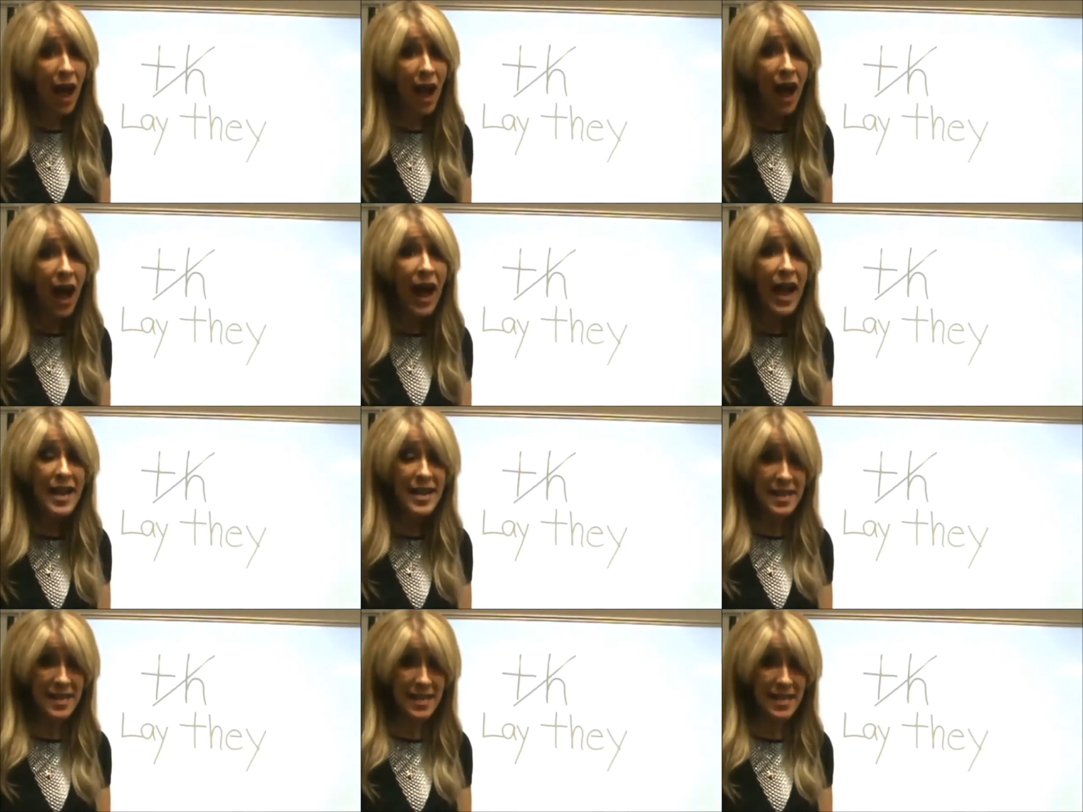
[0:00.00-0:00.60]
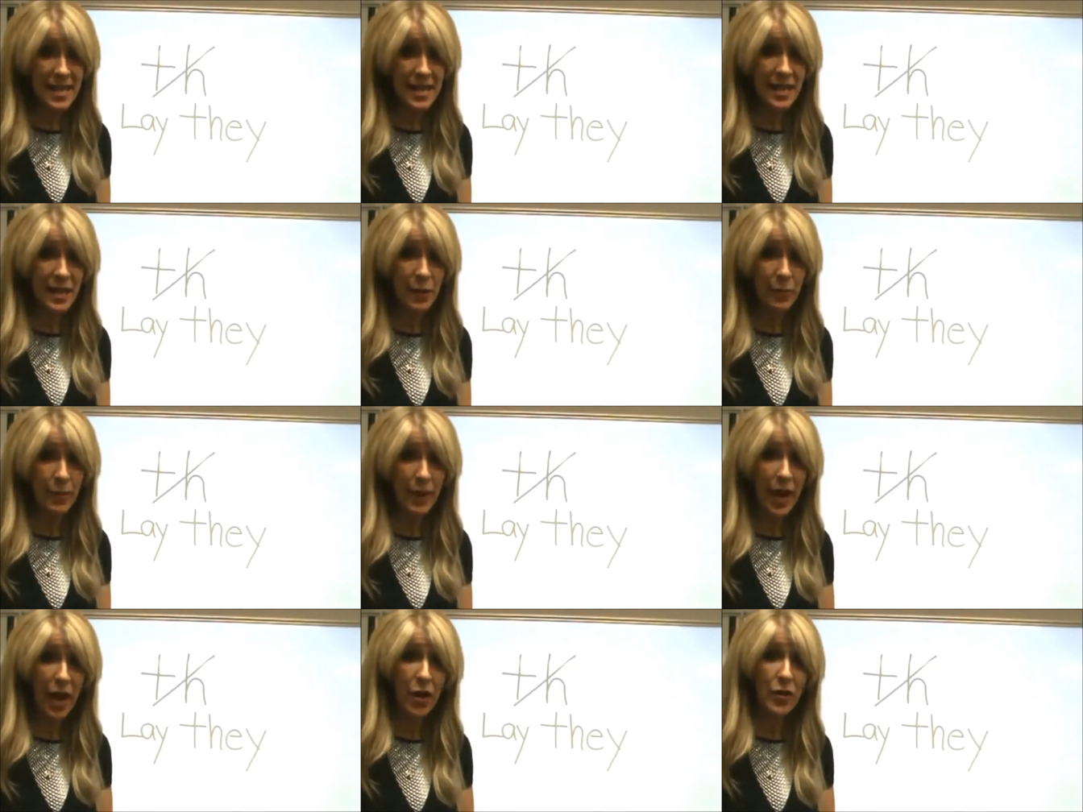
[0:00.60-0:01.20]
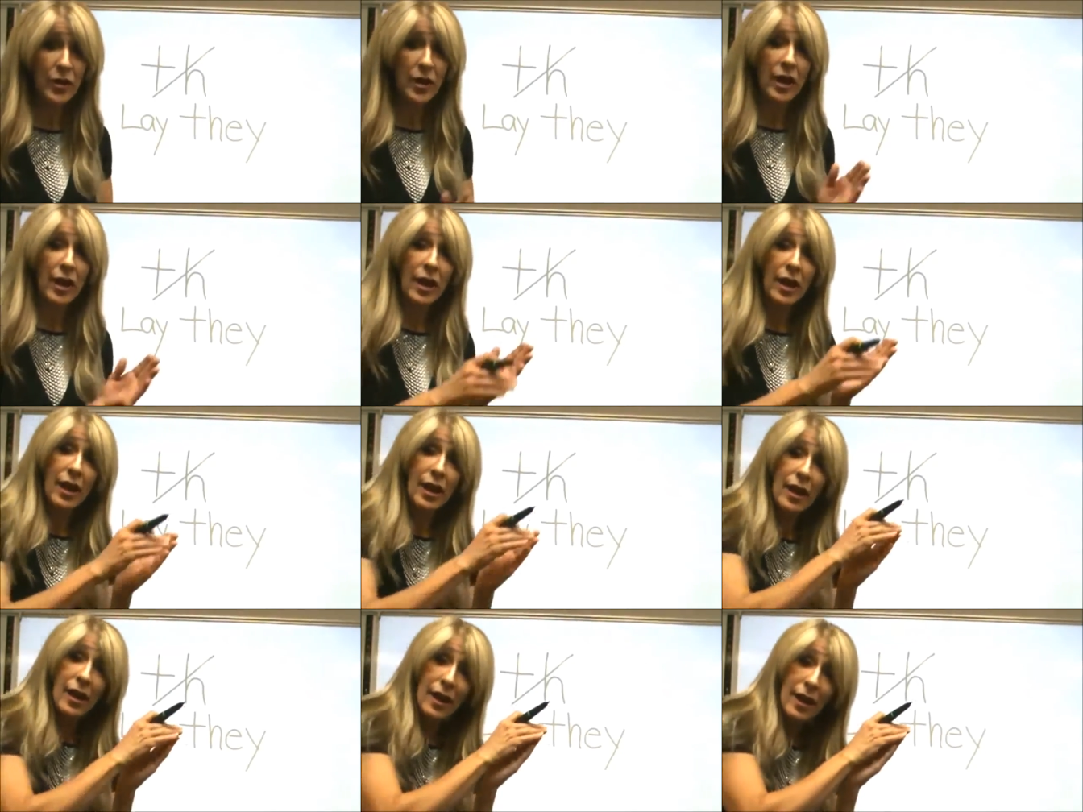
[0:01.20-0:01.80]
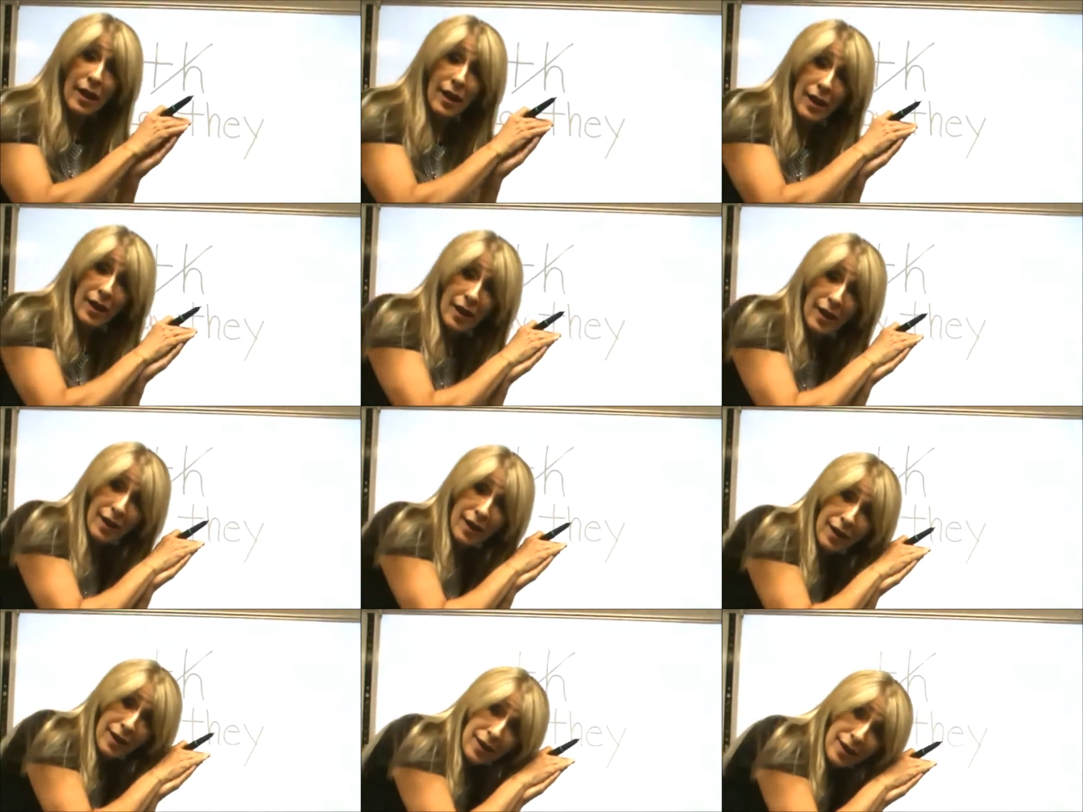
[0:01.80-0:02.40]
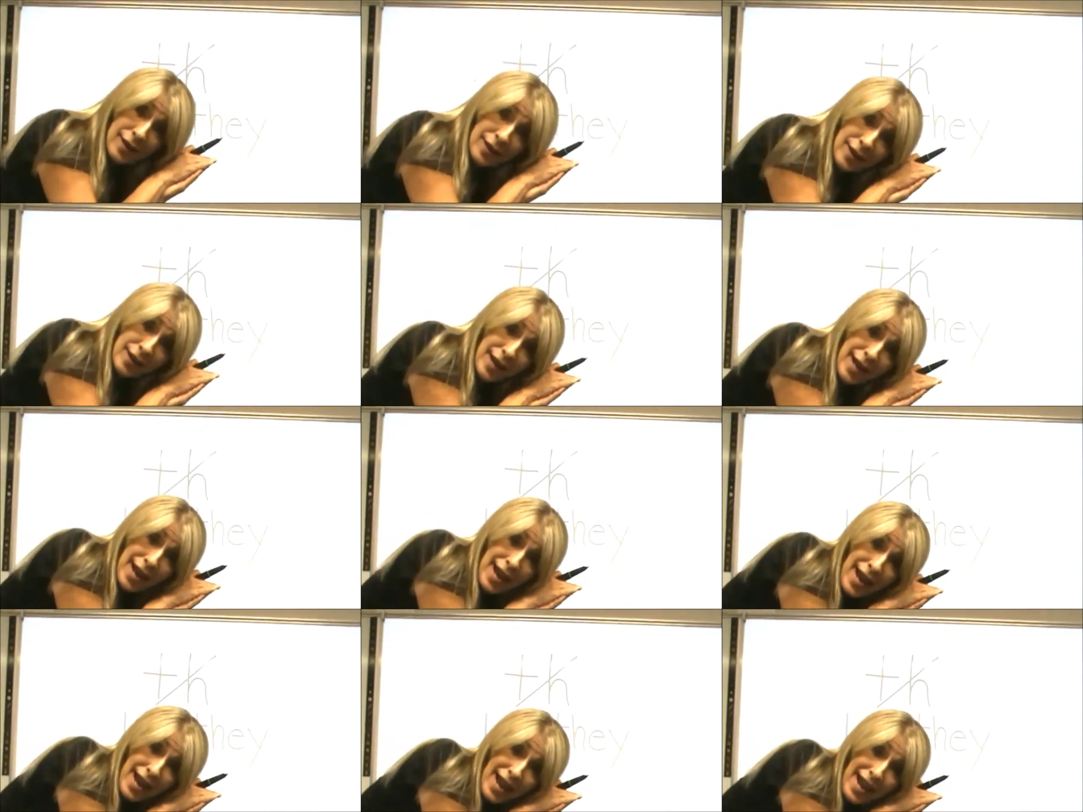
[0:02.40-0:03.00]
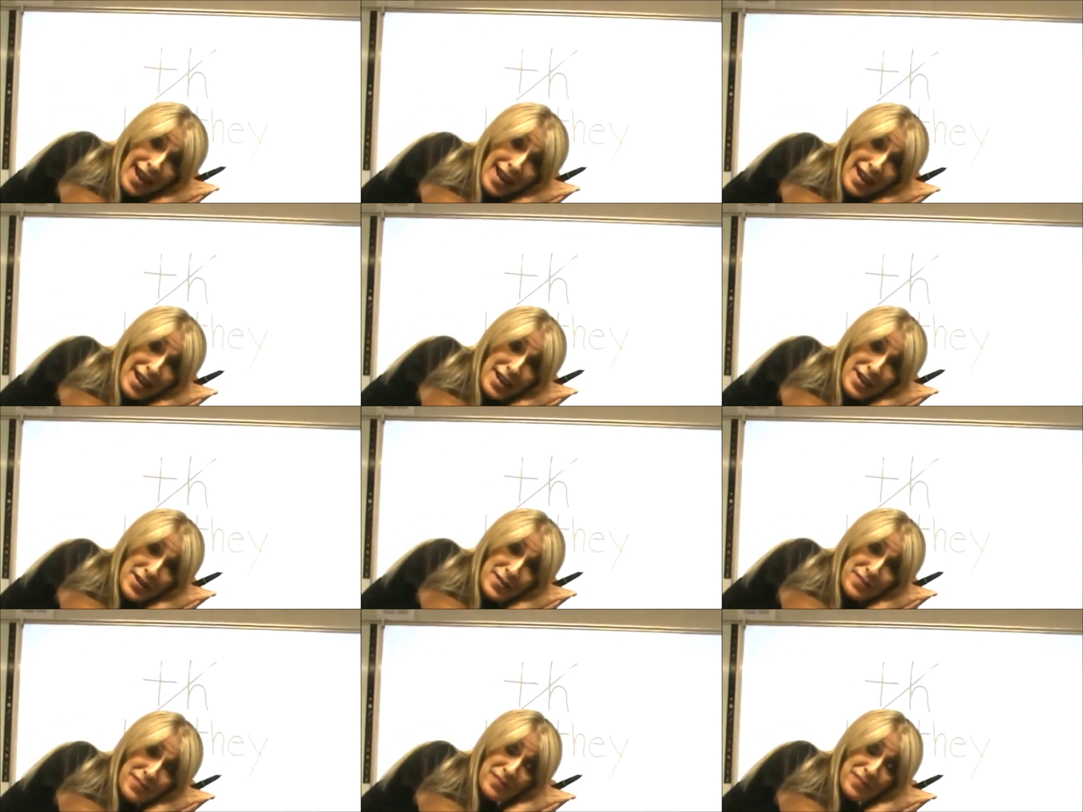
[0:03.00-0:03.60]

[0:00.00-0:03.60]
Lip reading: I think about lay.